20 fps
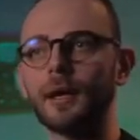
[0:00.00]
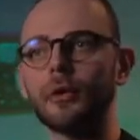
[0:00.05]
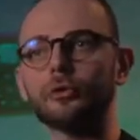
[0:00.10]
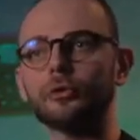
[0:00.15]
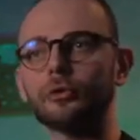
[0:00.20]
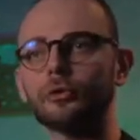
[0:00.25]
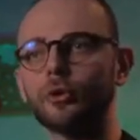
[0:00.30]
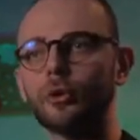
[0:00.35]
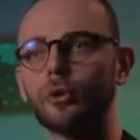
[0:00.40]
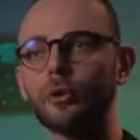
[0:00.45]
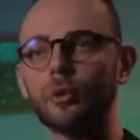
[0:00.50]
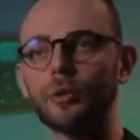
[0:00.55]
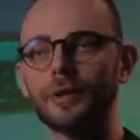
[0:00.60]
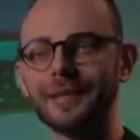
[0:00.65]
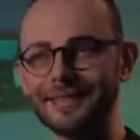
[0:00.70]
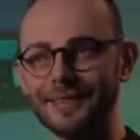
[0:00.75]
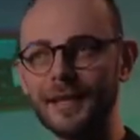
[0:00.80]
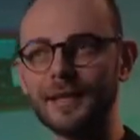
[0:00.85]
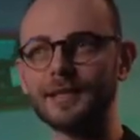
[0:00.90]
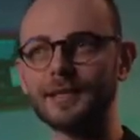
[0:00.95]
So
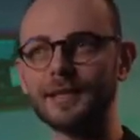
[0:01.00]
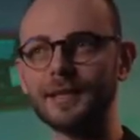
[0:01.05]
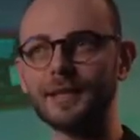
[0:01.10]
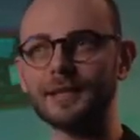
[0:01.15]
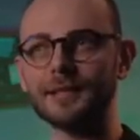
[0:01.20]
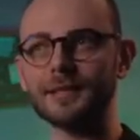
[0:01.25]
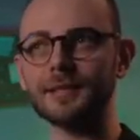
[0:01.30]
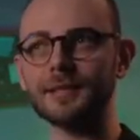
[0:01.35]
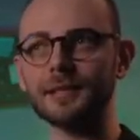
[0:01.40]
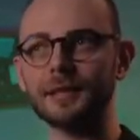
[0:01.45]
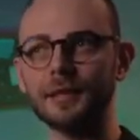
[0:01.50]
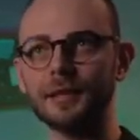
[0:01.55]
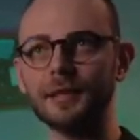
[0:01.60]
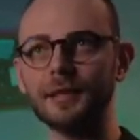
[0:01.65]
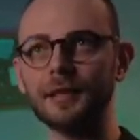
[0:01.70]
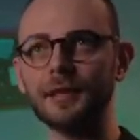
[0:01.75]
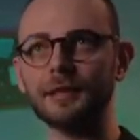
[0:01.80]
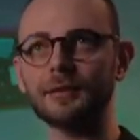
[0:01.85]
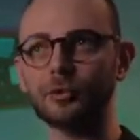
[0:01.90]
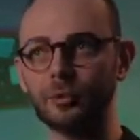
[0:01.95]
in that sense,
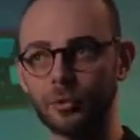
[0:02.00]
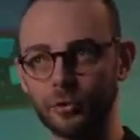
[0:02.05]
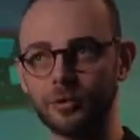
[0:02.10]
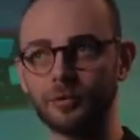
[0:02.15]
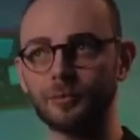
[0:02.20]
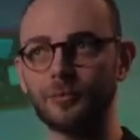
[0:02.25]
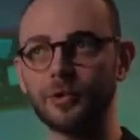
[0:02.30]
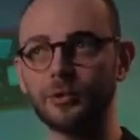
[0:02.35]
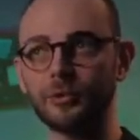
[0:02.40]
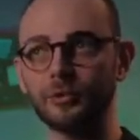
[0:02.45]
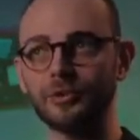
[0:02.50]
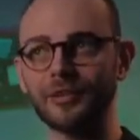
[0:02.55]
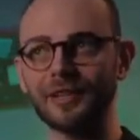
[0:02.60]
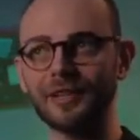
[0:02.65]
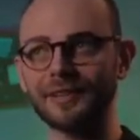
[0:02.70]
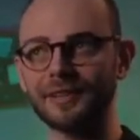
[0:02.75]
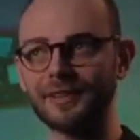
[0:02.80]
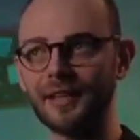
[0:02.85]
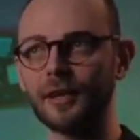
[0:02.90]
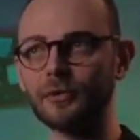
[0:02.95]
it couldn't be used
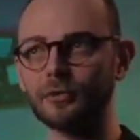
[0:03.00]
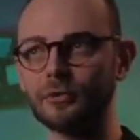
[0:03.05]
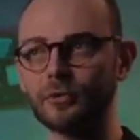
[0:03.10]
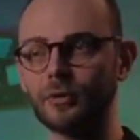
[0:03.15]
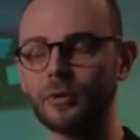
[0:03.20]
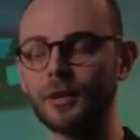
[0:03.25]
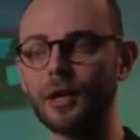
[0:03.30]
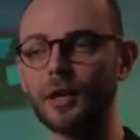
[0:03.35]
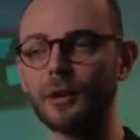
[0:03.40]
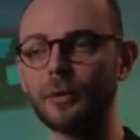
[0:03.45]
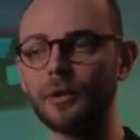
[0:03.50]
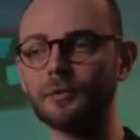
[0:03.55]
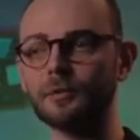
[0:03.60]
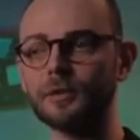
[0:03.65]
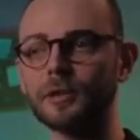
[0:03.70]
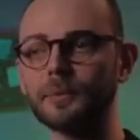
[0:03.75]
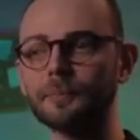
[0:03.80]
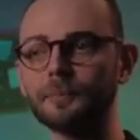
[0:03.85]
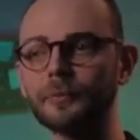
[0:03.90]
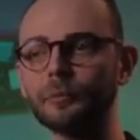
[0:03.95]
as natural.
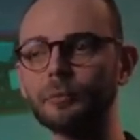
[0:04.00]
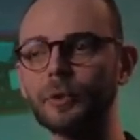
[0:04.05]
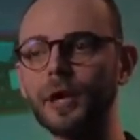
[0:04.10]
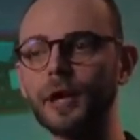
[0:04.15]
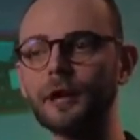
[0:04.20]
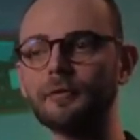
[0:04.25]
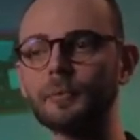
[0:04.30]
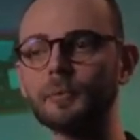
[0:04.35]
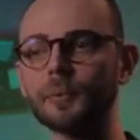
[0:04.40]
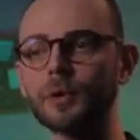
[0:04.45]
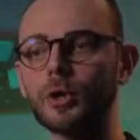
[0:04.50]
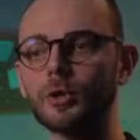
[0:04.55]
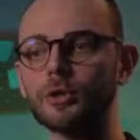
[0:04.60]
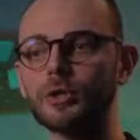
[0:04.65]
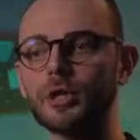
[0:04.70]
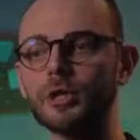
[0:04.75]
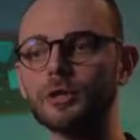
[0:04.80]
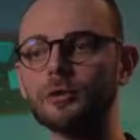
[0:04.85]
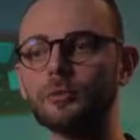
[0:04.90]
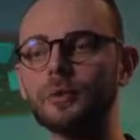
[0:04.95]
However, we have a
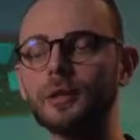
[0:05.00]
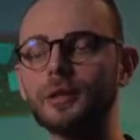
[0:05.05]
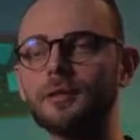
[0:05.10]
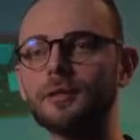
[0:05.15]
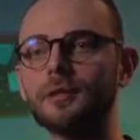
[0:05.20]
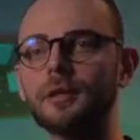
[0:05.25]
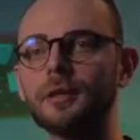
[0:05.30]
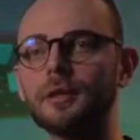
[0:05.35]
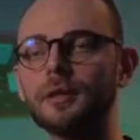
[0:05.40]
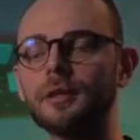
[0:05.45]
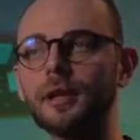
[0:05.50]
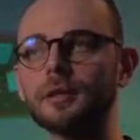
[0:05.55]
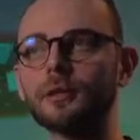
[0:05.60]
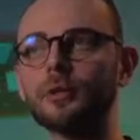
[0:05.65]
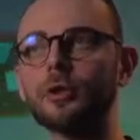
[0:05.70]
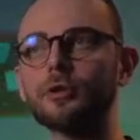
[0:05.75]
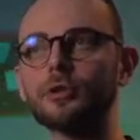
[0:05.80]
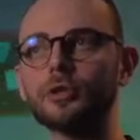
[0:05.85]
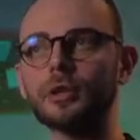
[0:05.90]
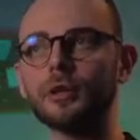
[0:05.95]
project with the
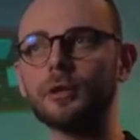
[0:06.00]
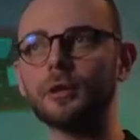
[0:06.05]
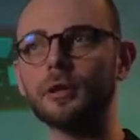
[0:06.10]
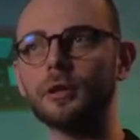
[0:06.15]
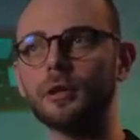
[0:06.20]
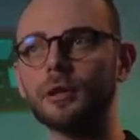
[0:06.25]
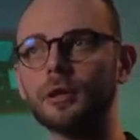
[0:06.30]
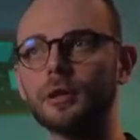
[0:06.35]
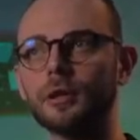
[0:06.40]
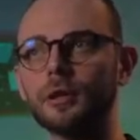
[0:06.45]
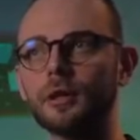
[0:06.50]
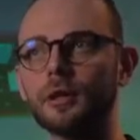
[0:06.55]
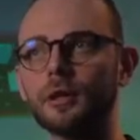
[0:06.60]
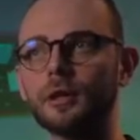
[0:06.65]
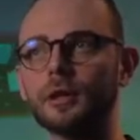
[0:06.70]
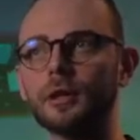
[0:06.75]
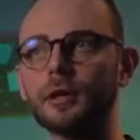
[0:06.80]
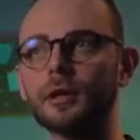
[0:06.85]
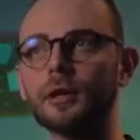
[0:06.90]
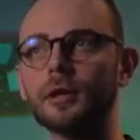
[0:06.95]

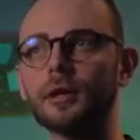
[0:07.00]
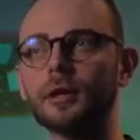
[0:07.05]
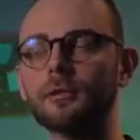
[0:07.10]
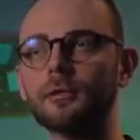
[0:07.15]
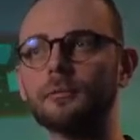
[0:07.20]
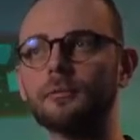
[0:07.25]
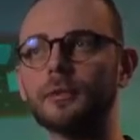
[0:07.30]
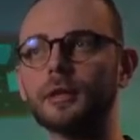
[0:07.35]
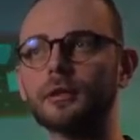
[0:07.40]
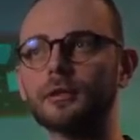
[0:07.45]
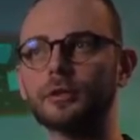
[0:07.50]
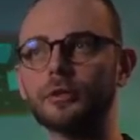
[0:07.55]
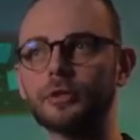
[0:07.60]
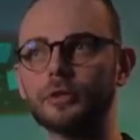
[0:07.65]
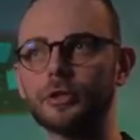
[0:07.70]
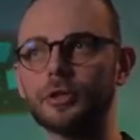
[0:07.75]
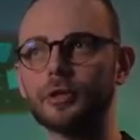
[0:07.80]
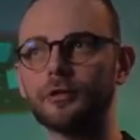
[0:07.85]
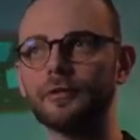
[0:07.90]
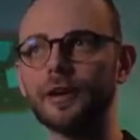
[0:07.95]
technological and
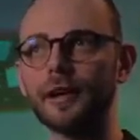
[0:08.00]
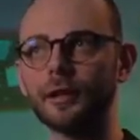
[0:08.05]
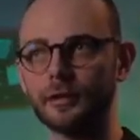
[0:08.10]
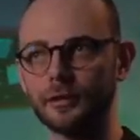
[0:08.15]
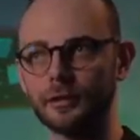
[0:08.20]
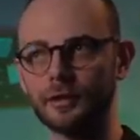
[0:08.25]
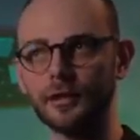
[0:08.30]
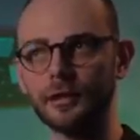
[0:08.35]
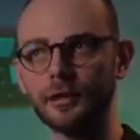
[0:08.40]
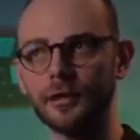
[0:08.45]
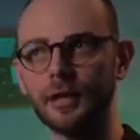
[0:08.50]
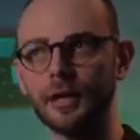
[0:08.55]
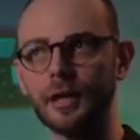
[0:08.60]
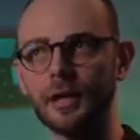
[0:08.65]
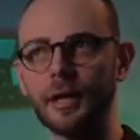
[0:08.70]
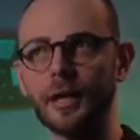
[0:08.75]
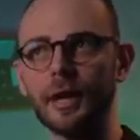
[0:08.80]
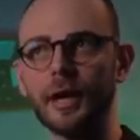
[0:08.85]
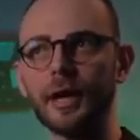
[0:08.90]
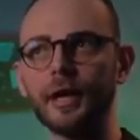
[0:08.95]
metallurgical faculty
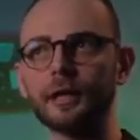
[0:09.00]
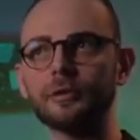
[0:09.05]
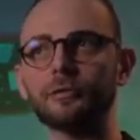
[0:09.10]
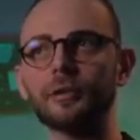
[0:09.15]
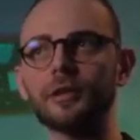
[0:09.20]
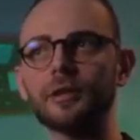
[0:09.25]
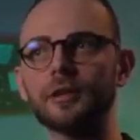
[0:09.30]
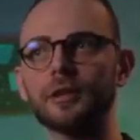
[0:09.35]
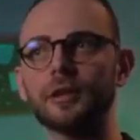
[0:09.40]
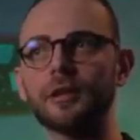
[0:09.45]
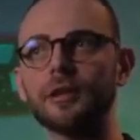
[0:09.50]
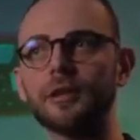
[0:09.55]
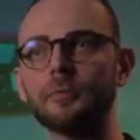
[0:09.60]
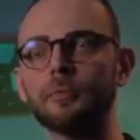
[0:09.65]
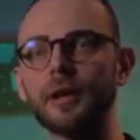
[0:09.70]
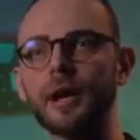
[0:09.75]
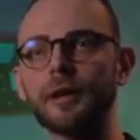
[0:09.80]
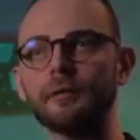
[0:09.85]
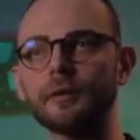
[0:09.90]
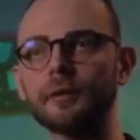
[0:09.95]
and with a
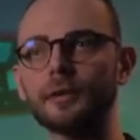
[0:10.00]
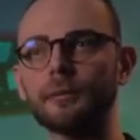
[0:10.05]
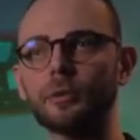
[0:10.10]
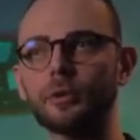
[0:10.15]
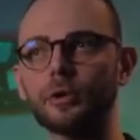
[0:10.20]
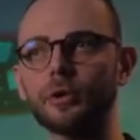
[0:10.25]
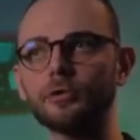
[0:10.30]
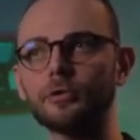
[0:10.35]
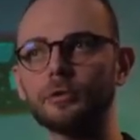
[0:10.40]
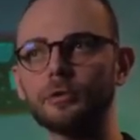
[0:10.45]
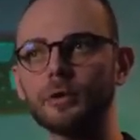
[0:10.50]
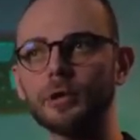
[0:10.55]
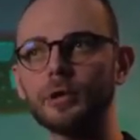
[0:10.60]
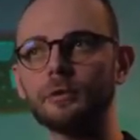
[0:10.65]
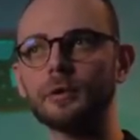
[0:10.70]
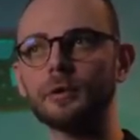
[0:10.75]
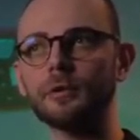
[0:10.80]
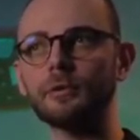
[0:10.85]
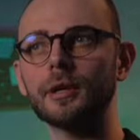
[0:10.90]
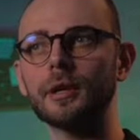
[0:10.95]
private laboratory
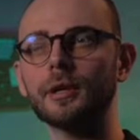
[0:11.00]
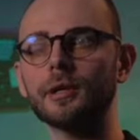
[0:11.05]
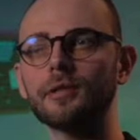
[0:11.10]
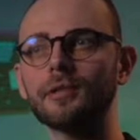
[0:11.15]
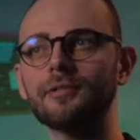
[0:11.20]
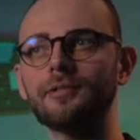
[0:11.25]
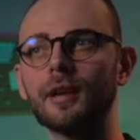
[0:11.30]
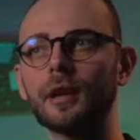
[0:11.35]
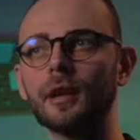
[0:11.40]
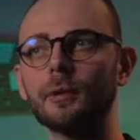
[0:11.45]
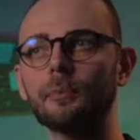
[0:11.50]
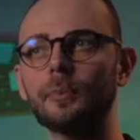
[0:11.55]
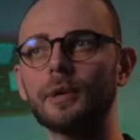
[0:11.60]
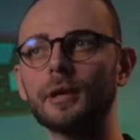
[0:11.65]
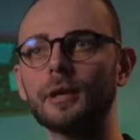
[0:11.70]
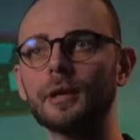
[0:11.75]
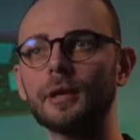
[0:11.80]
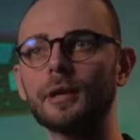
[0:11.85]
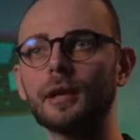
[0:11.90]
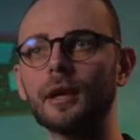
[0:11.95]
where we are
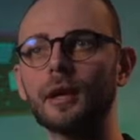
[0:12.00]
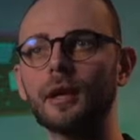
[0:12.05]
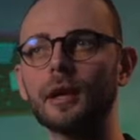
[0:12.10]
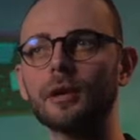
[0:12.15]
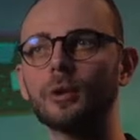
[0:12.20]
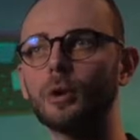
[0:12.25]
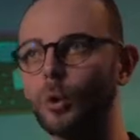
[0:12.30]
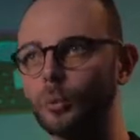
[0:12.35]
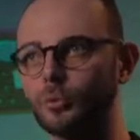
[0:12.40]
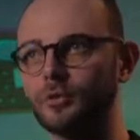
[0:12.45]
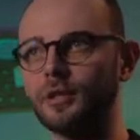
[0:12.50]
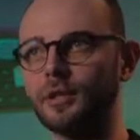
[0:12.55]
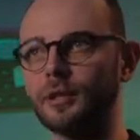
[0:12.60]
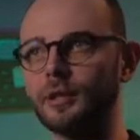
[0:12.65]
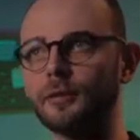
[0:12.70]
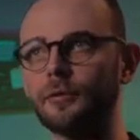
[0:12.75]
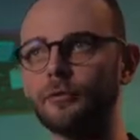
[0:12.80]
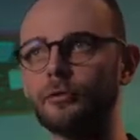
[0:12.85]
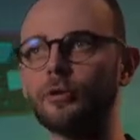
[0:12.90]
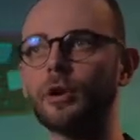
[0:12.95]
developing a coating
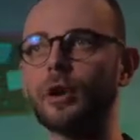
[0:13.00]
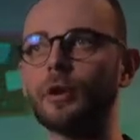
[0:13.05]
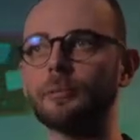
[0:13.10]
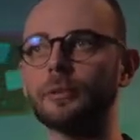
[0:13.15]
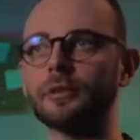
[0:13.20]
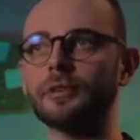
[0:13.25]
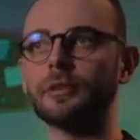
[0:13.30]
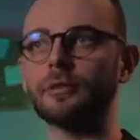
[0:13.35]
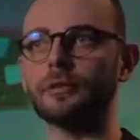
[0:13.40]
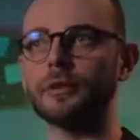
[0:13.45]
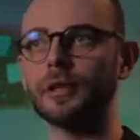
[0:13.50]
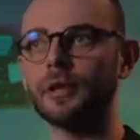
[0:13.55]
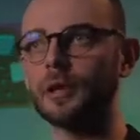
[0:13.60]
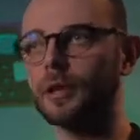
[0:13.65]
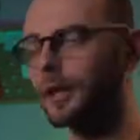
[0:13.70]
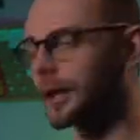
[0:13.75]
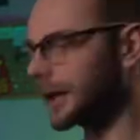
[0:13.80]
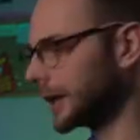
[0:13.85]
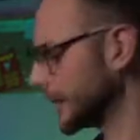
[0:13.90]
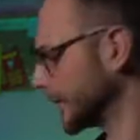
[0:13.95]
for our
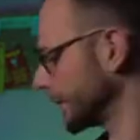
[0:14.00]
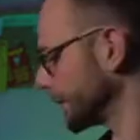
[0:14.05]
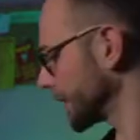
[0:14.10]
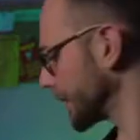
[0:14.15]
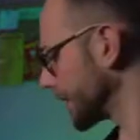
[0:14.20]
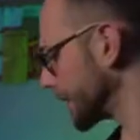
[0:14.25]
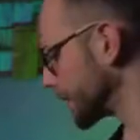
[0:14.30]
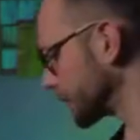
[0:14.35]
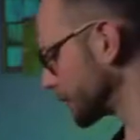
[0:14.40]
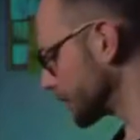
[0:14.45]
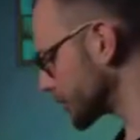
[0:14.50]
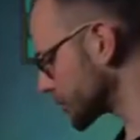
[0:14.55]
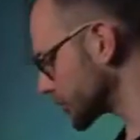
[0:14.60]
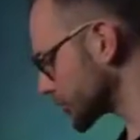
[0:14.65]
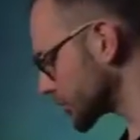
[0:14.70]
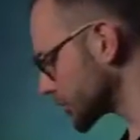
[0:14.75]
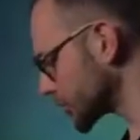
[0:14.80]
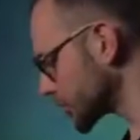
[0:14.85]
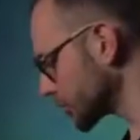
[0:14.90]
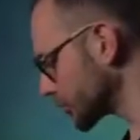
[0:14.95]
material, which
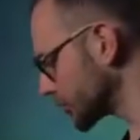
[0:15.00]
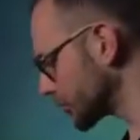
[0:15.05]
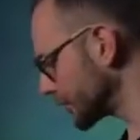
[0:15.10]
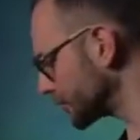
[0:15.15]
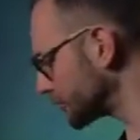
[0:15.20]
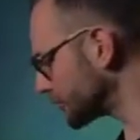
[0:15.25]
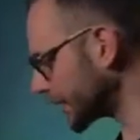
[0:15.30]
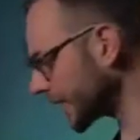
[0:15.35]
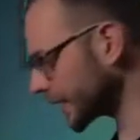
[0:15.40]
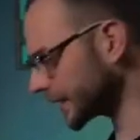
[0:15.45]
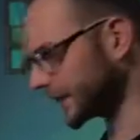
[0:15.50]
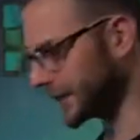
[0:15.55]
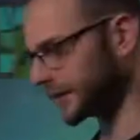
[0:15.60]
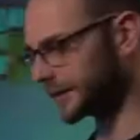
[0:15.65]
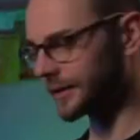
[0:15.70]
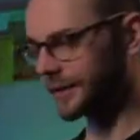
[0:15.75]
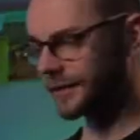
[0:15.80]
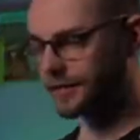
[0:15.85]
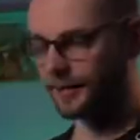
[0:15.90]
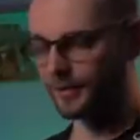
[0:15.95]
should
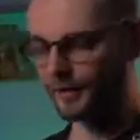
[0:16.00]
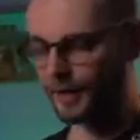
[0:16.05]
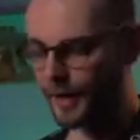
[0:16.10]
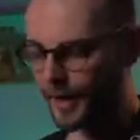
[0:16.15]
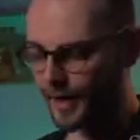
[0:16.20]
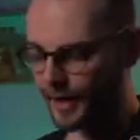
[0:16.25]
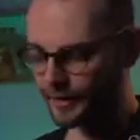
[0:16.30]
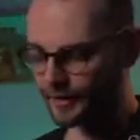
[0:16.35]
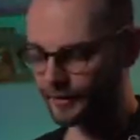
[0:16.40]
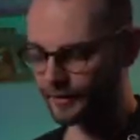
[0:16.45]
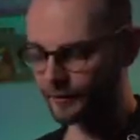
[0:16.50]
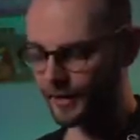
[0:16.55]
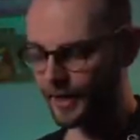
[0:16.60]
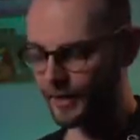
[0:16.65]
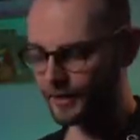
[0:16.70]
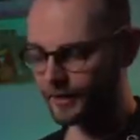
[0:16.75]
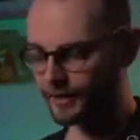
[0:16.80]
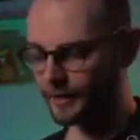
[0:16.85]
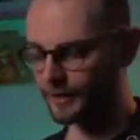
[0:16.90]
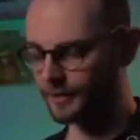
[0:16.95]
impregnate it and
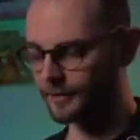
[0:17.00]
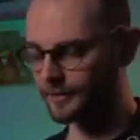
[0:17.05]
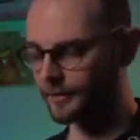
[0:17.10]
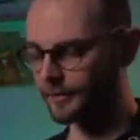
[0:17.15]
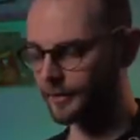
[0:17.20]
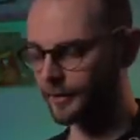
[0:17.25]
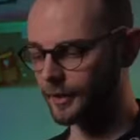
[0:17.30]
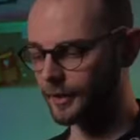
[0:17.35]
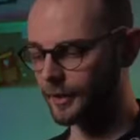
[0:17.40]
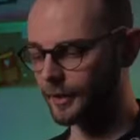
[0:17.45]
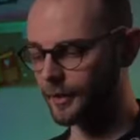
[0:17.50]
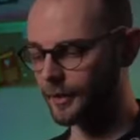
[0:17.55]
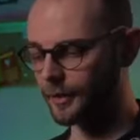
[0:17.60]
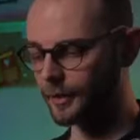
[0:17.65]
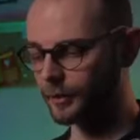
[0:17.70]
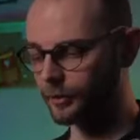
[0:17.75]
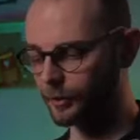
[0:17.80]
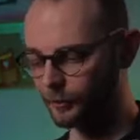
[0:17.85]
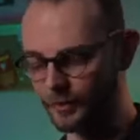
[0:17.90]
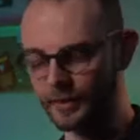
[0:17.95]
make it
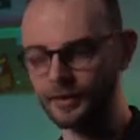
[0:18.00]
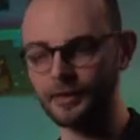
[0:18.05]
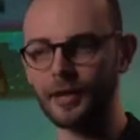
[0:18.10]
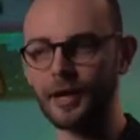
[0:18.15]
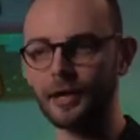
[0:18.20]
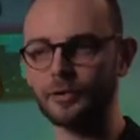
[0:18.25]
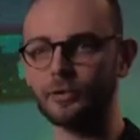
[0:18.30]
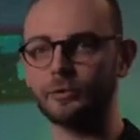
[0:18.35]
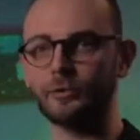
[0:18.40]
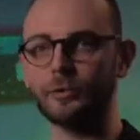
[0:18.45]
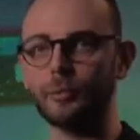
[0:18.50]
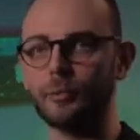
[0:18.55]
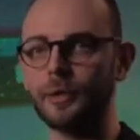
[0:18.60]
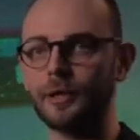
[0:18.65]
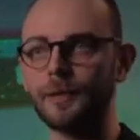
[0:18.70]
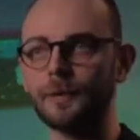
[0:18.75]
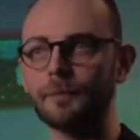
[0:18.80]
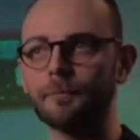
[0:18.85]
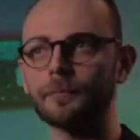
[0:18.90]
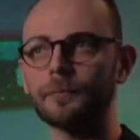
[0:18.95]
completely
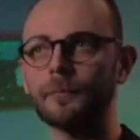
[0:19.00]
hydrophobic.